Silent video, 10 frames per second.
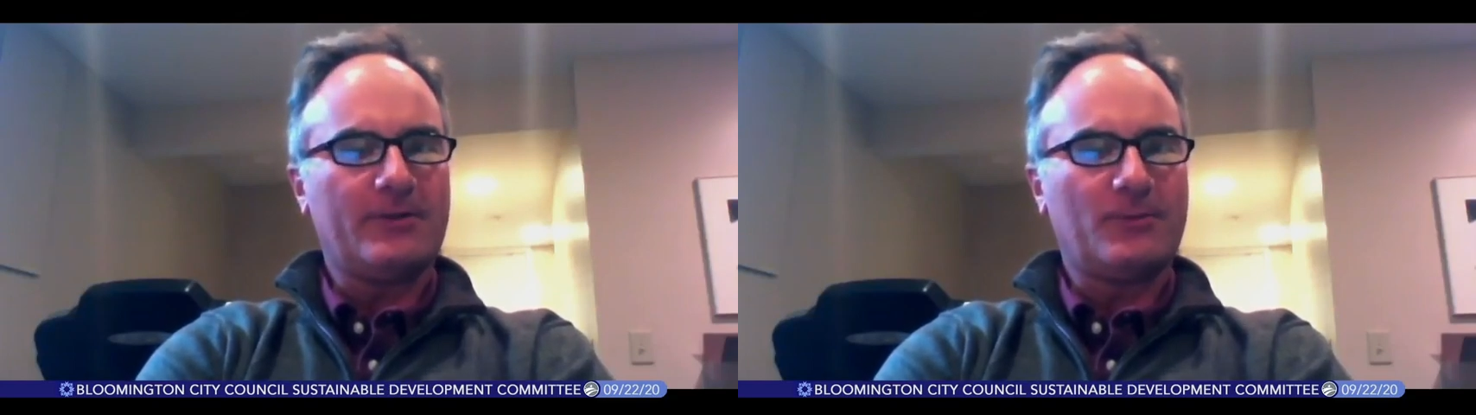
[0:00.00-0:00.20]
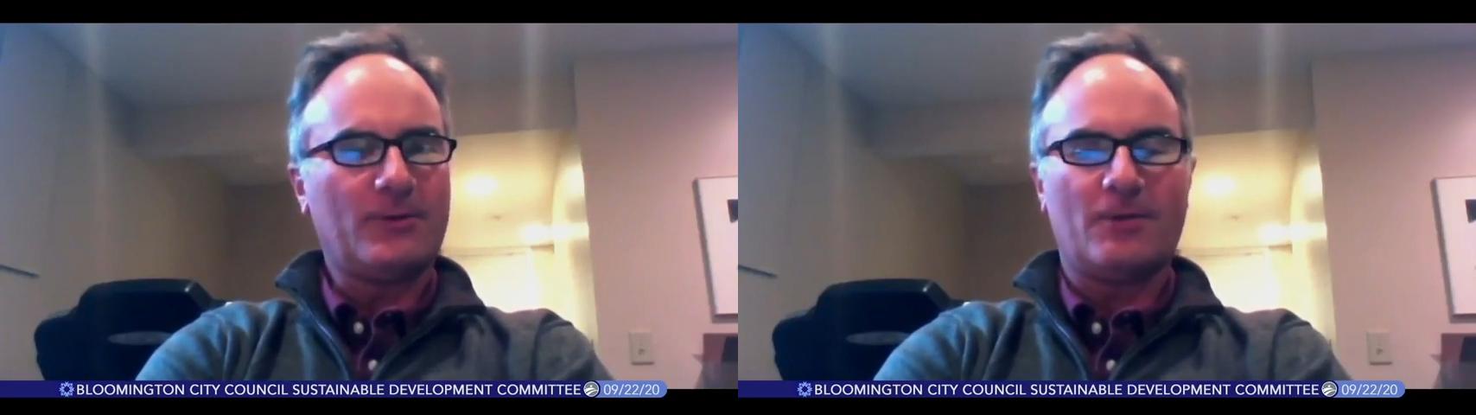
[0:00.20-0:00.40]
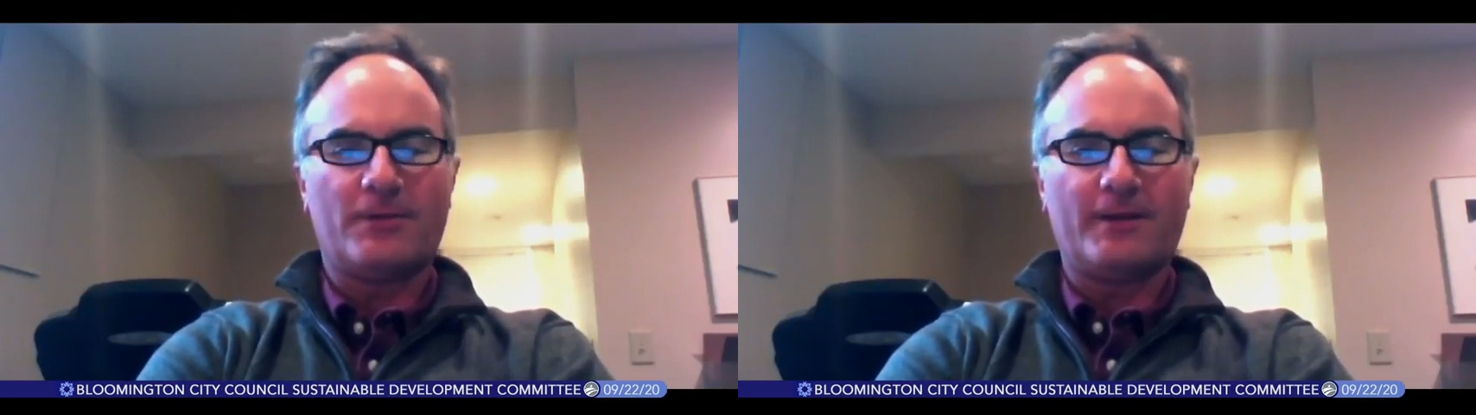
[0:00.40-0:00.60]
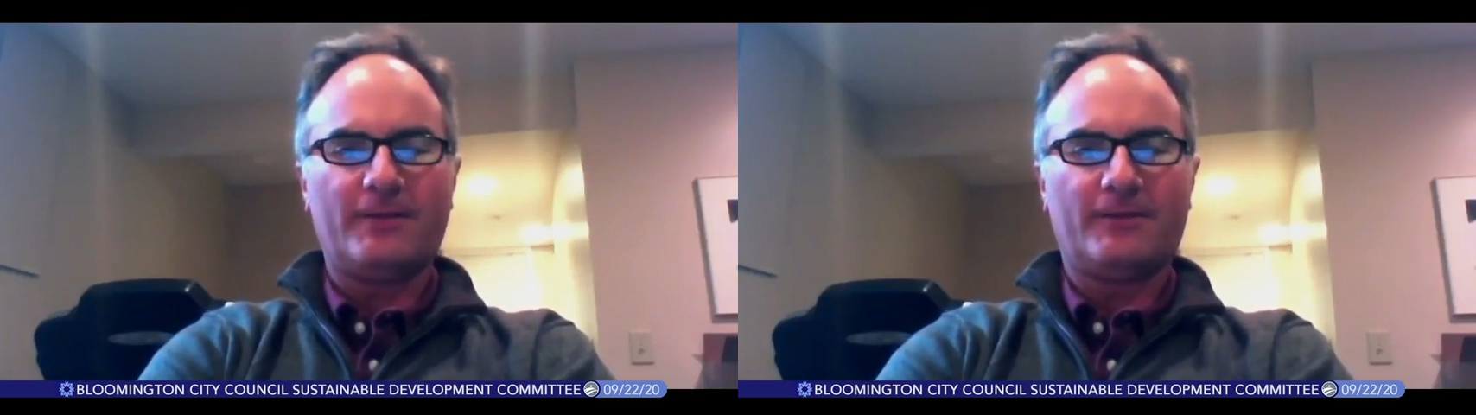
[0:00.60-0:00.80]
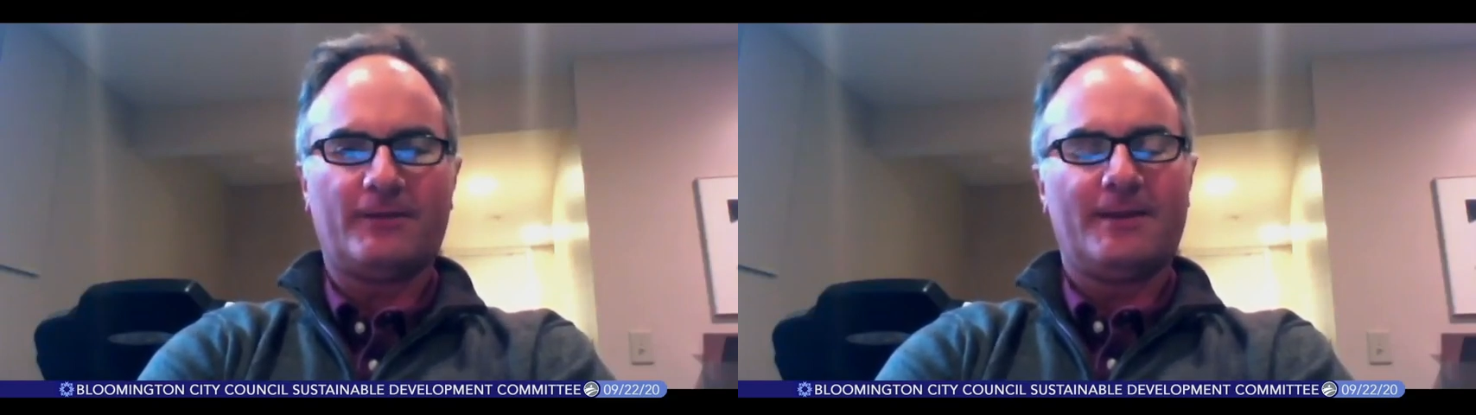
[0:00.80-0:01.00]
on as we hear
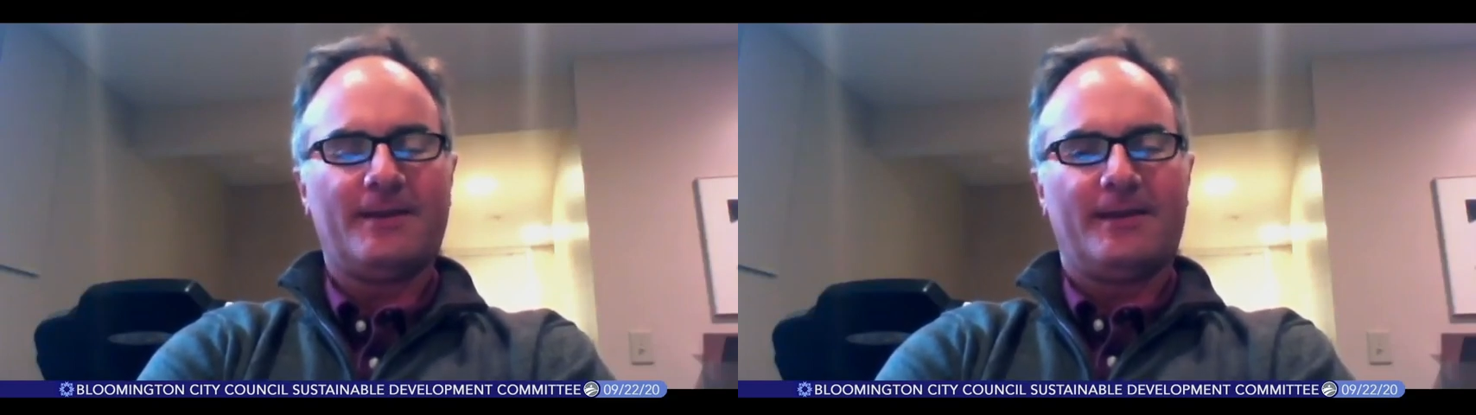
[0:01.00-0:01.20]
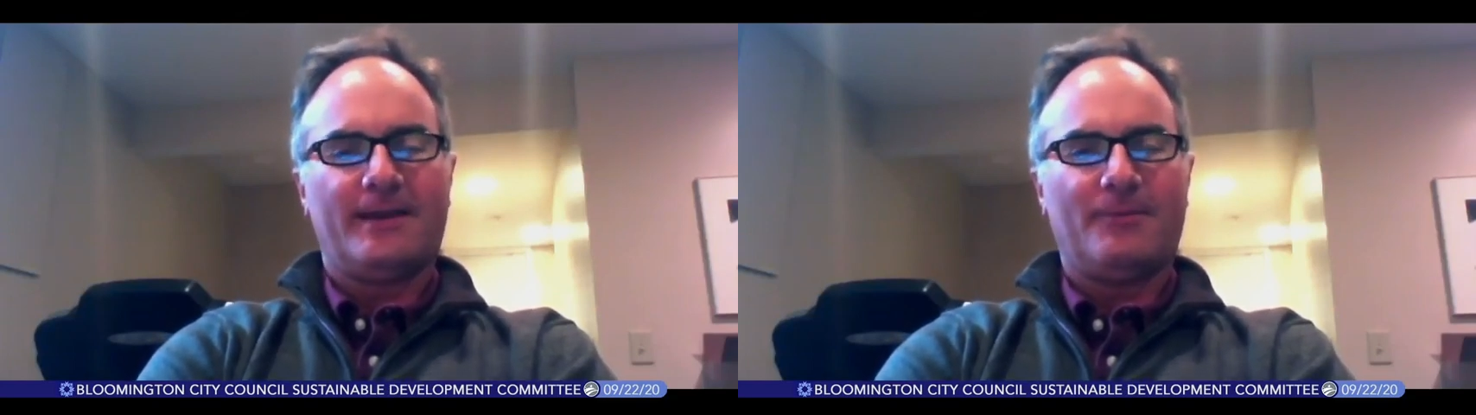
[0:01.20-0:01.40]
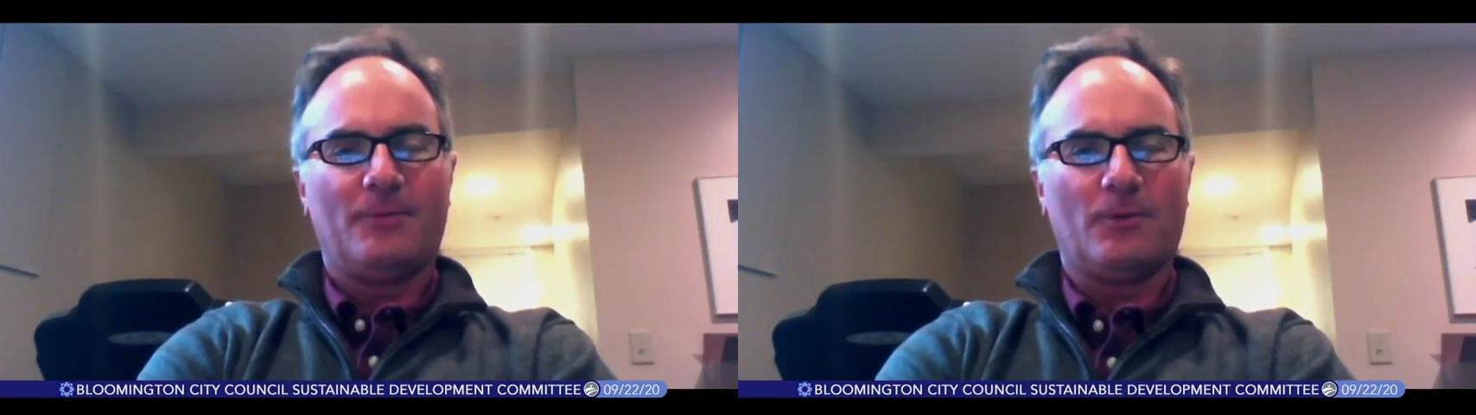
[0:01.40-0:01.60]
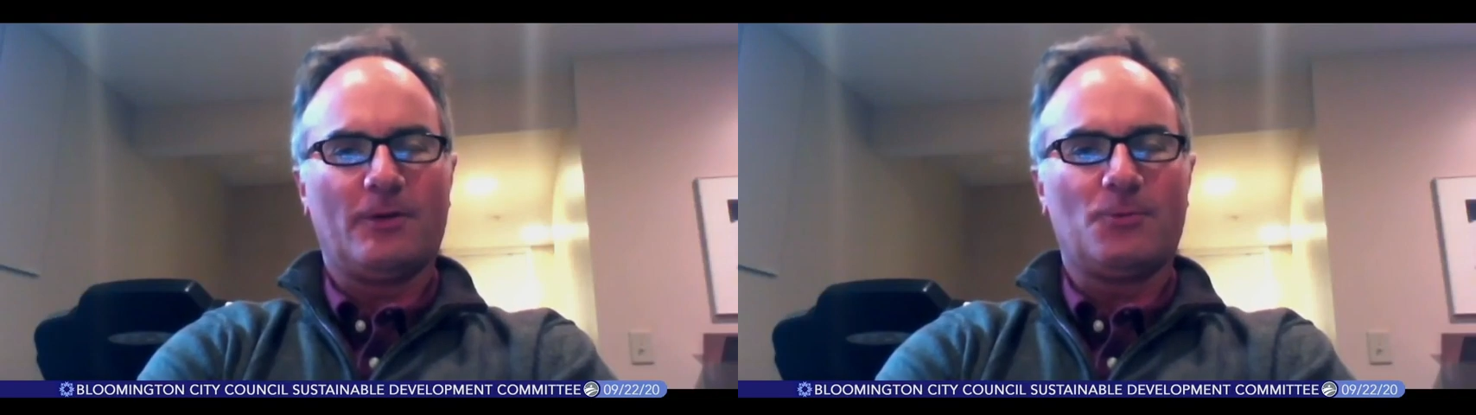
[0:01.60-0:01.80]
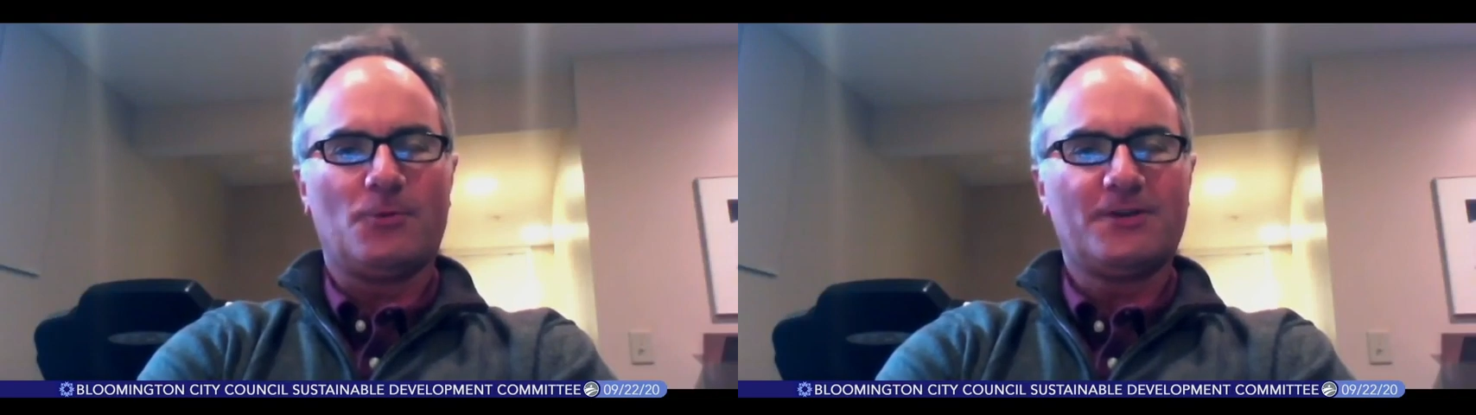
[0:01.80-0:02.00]
things, and
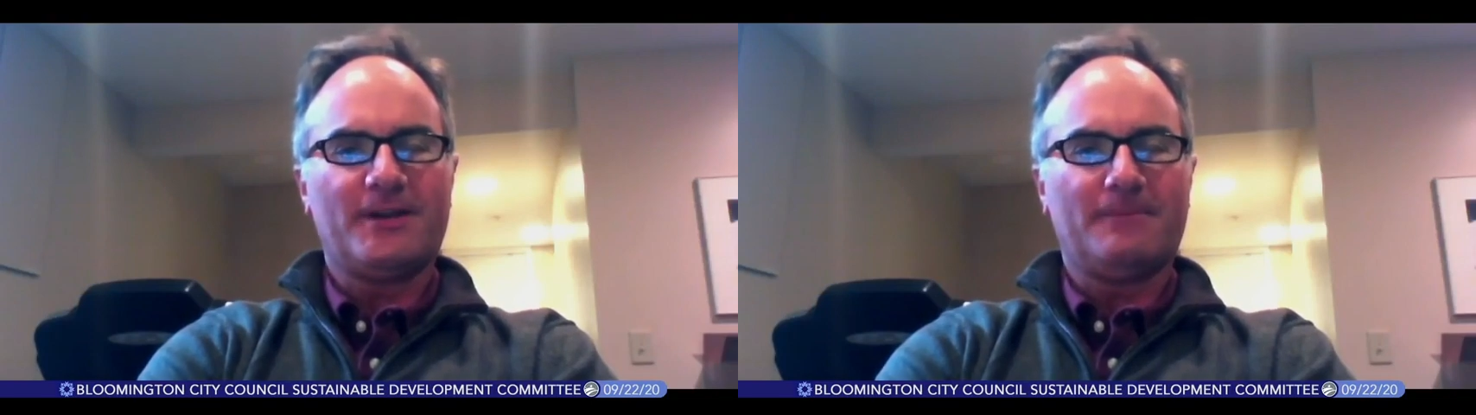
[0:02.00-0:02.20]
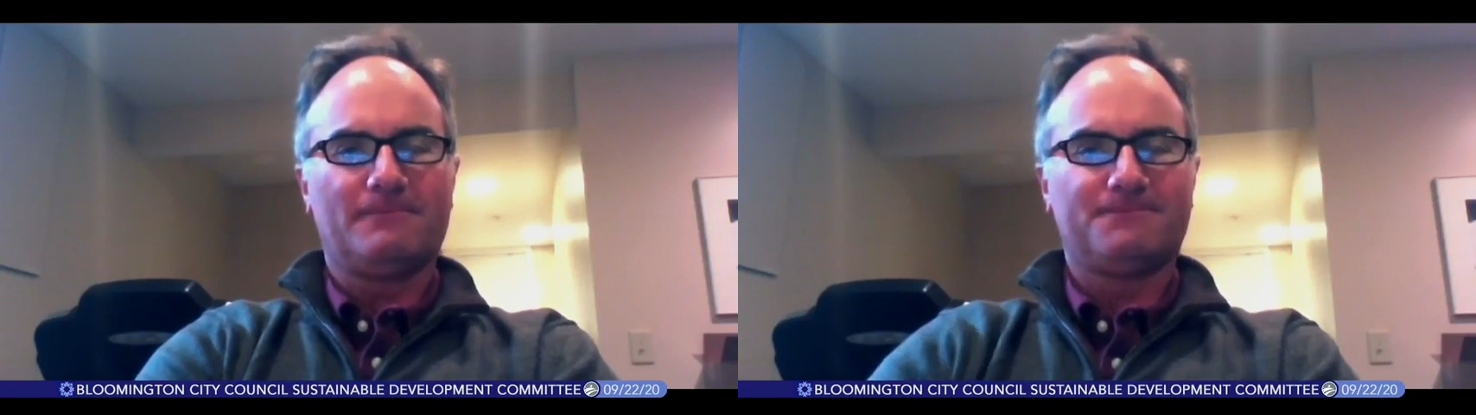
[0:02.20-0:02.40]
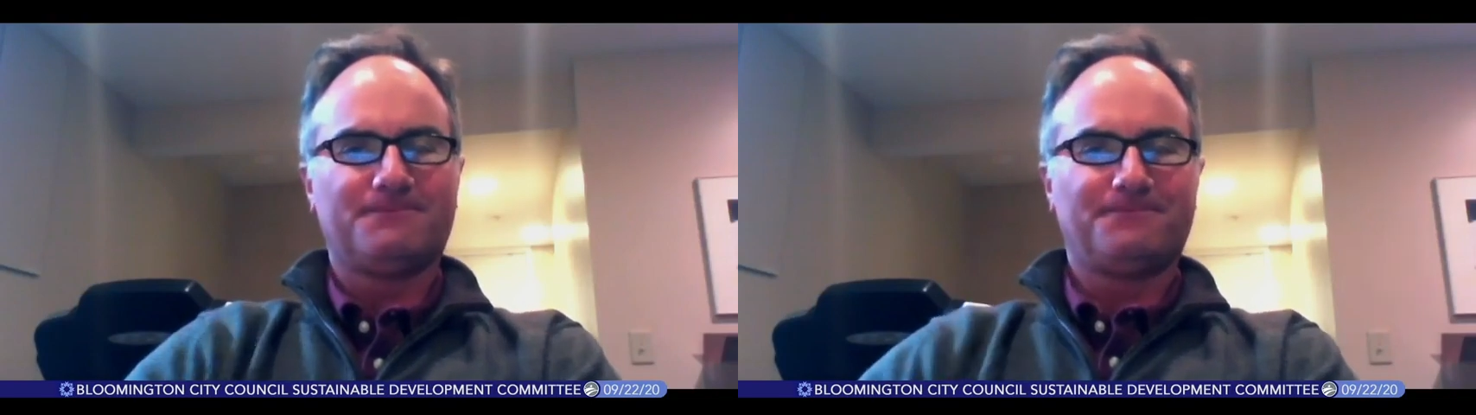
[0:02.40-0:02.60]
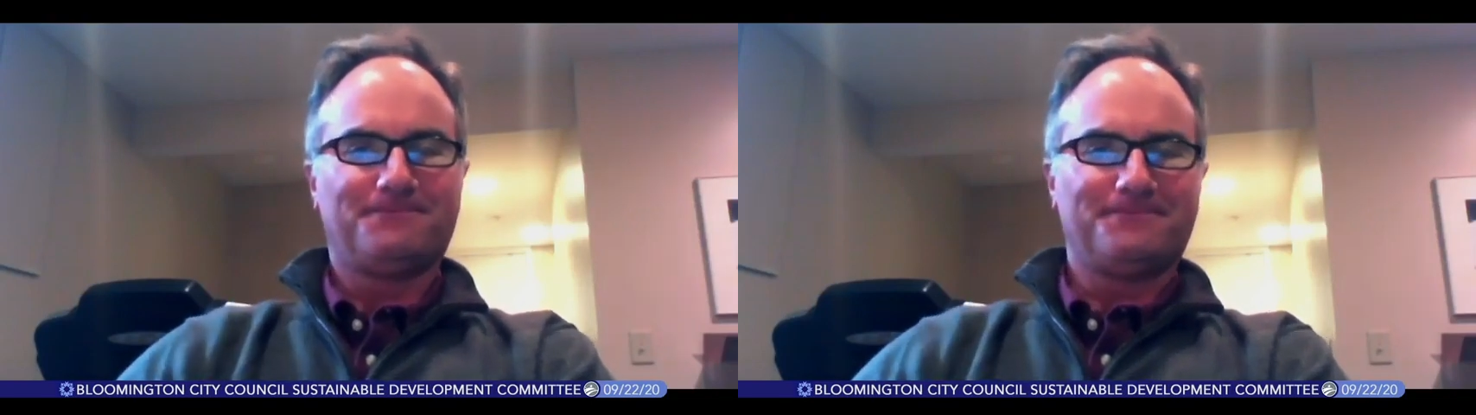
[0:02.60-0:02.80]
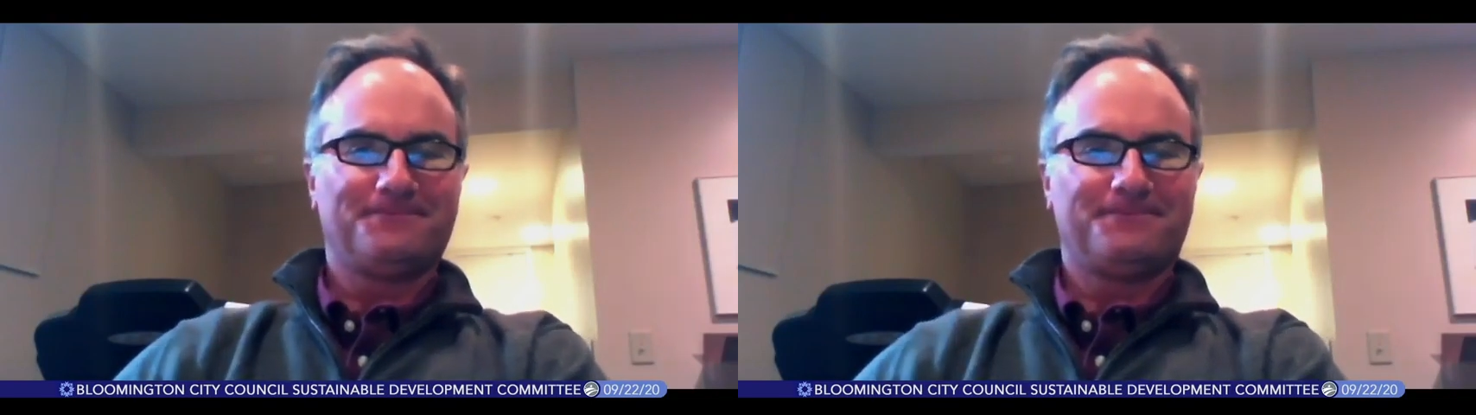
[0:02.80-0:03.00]
we really appreciate it.
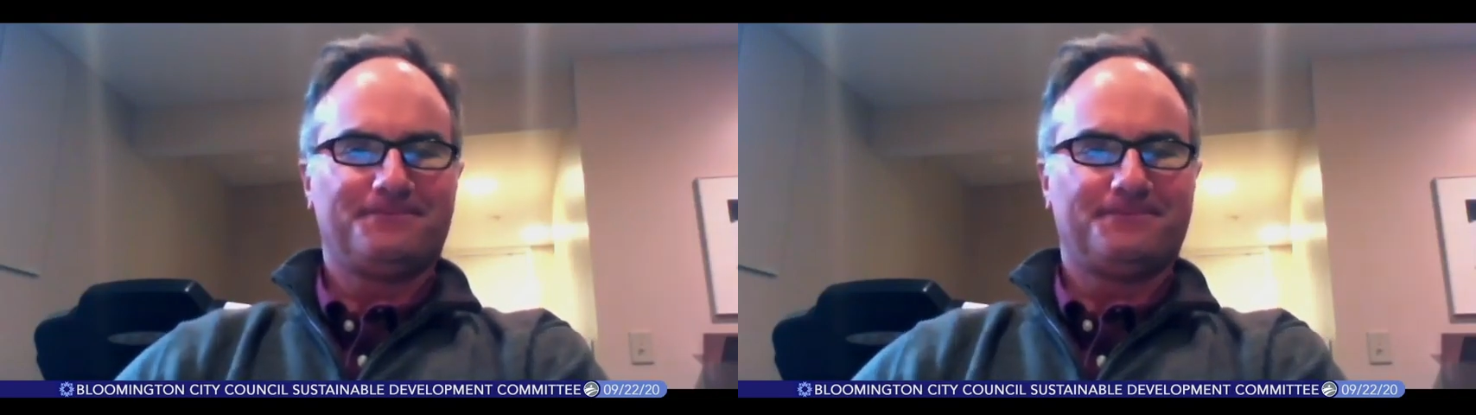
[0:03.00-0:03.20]
We are